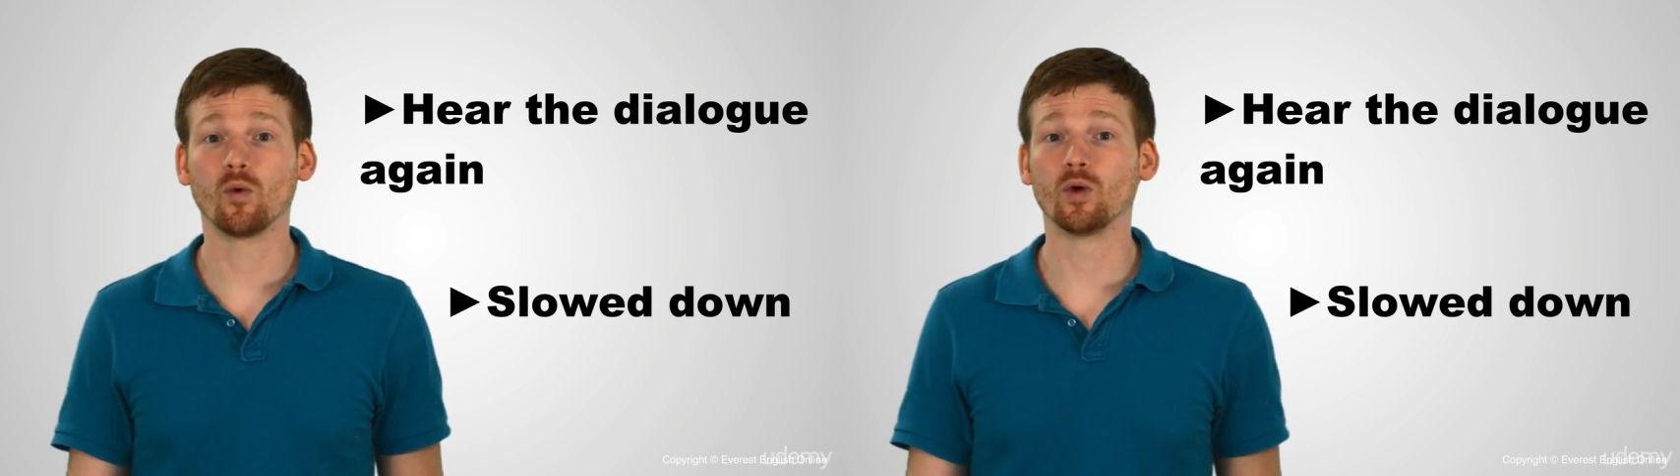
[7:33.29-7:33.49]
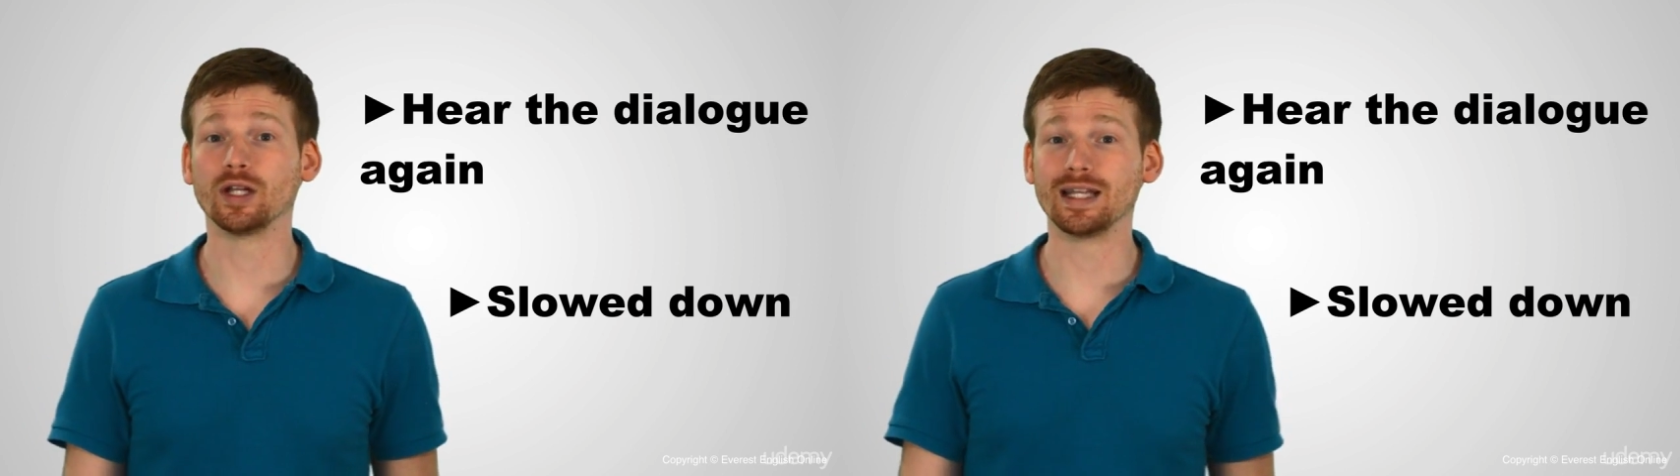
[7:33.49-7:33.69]

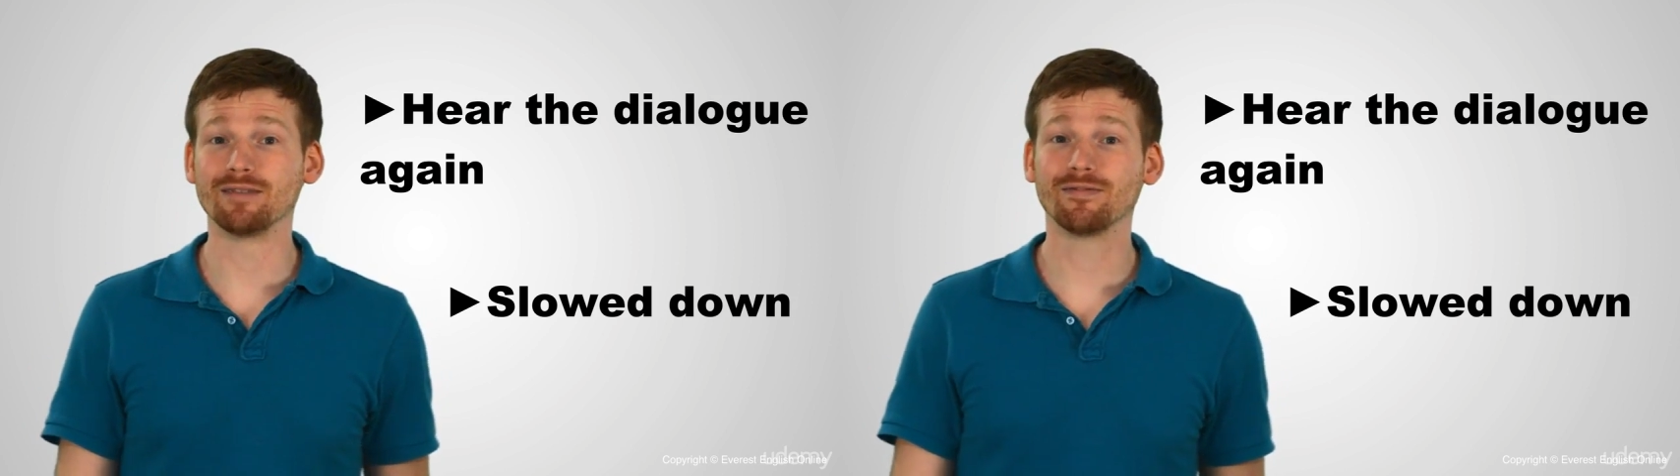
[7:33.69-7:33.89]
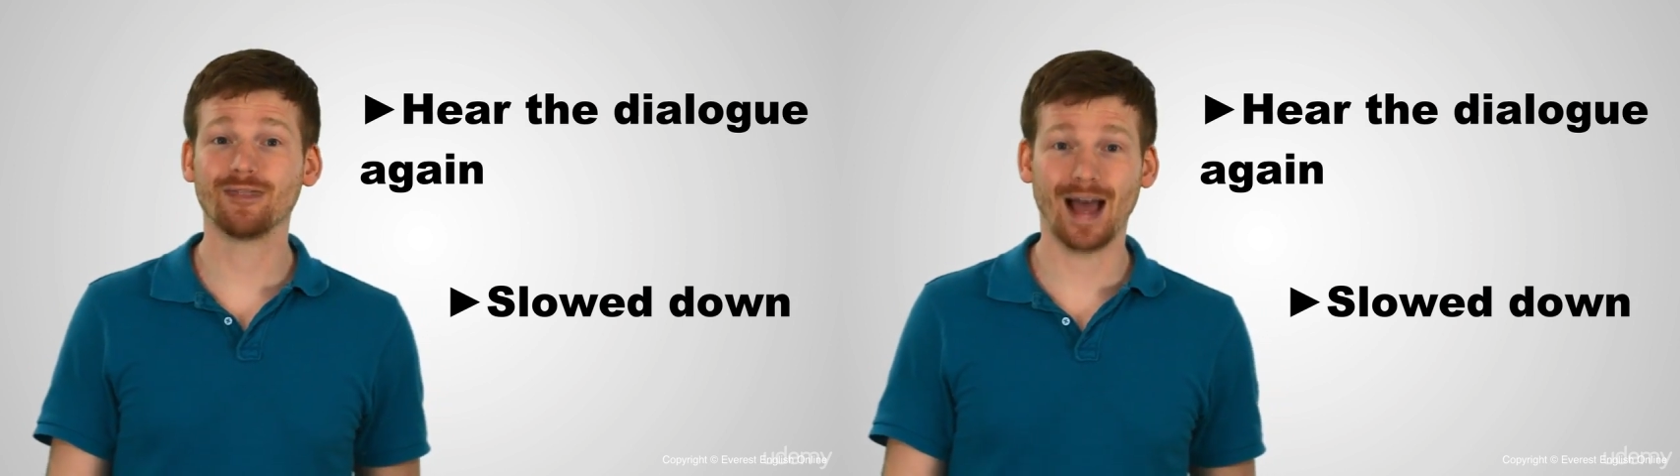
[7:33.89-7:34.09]
really
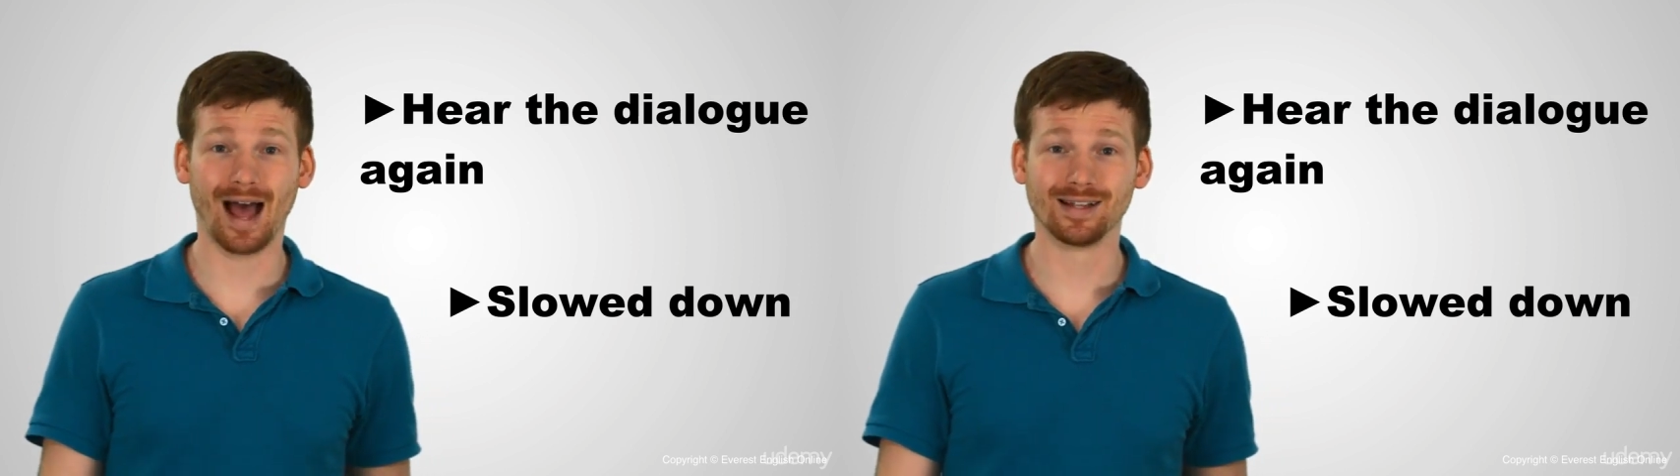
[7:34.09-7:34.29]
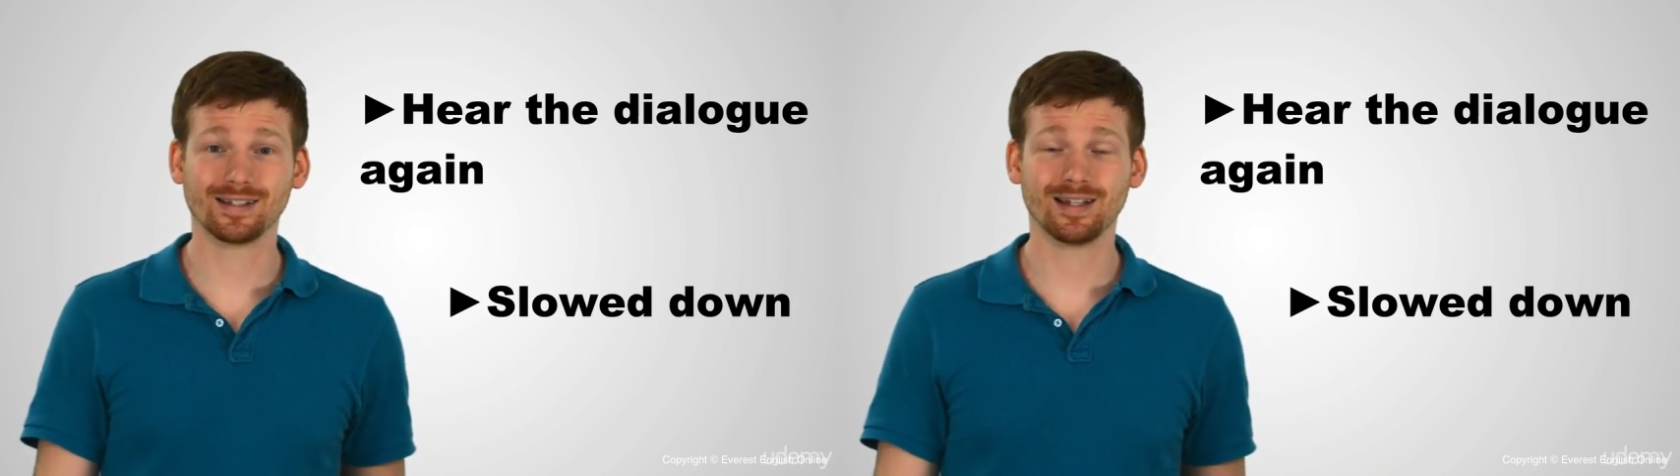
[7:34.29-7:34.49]

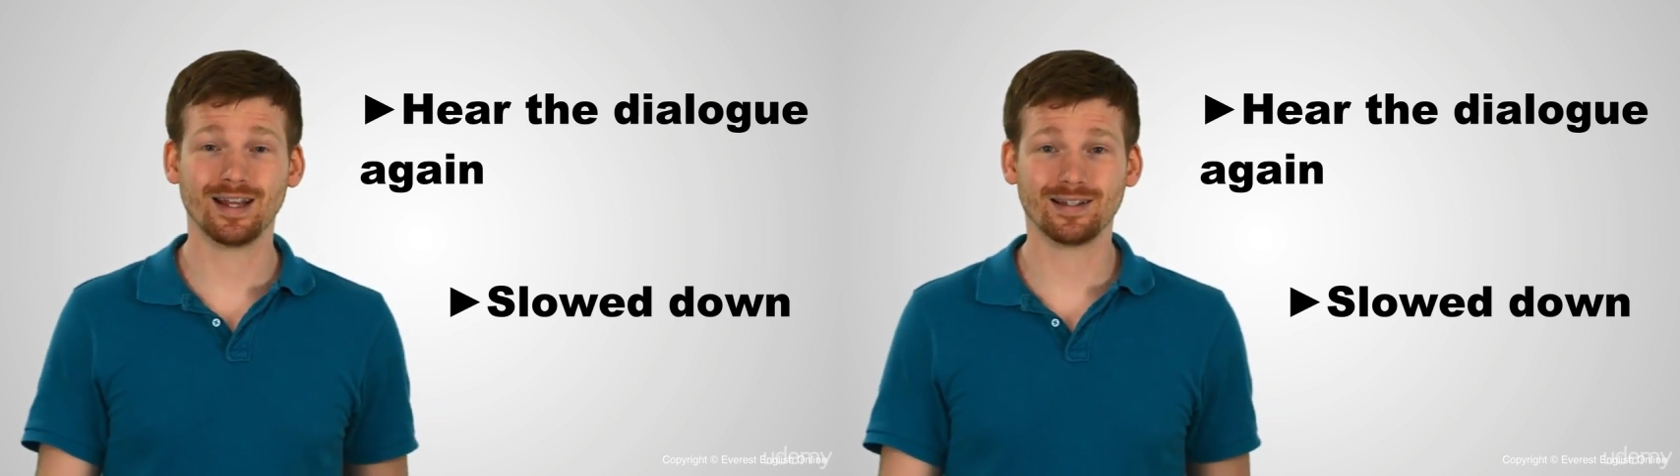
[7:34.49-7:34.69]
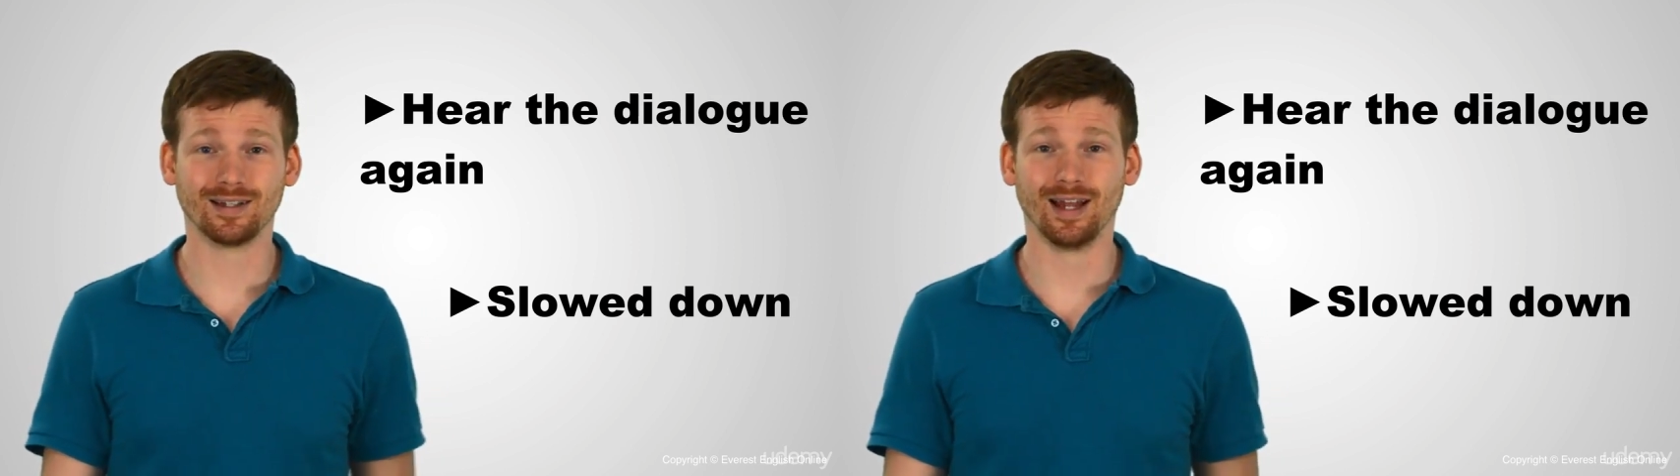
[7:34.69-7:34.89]
fast,
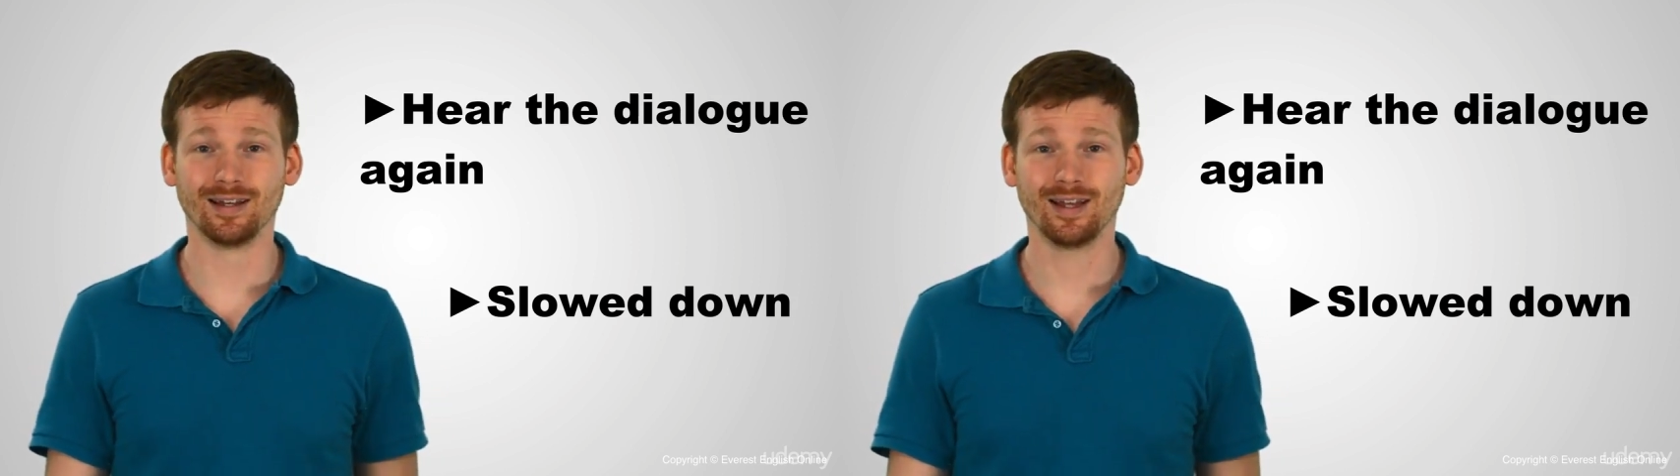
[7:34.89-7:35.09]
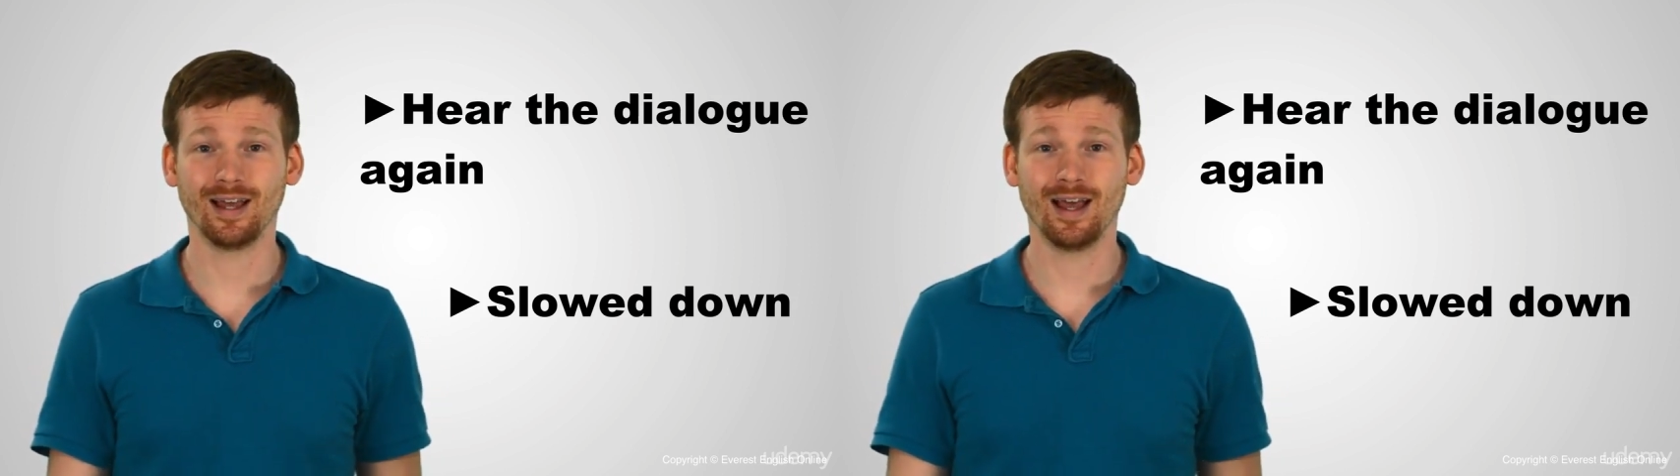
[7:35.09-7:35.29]
isn't
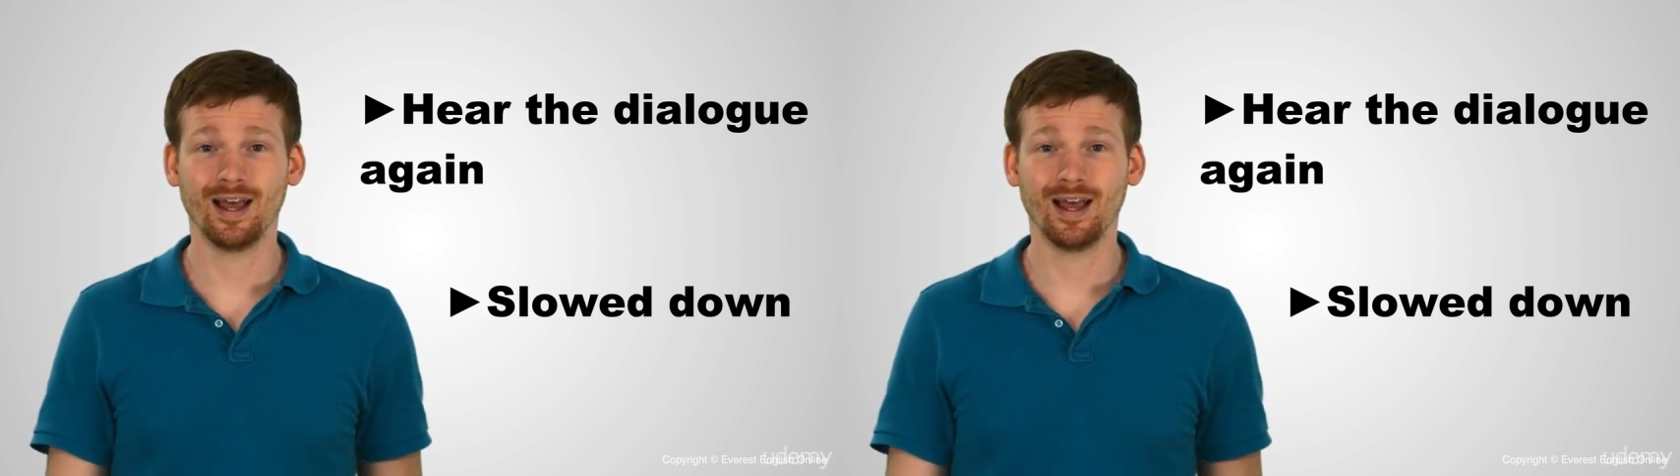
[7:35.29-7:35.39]
it?